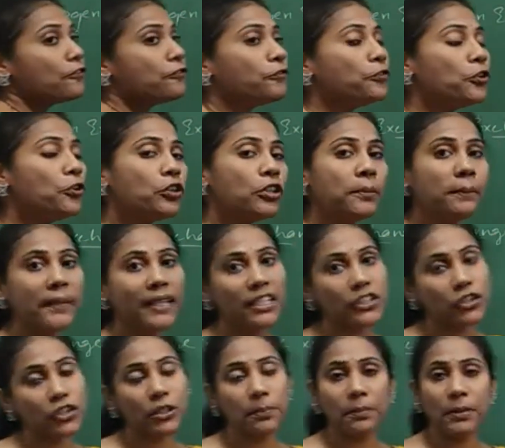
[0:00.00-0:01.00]
4
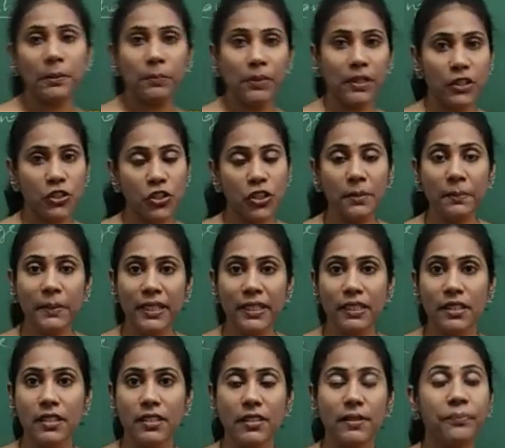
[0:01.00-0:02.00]
major preparation
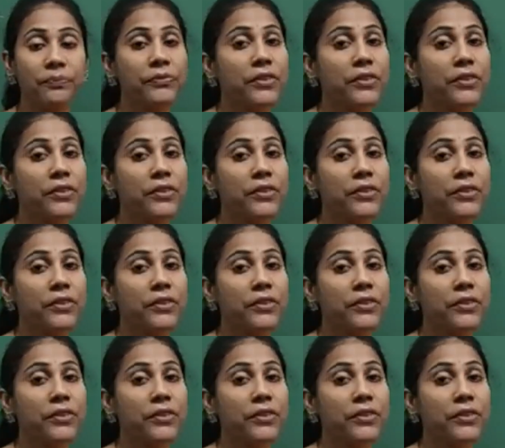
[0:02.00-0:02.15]
methods.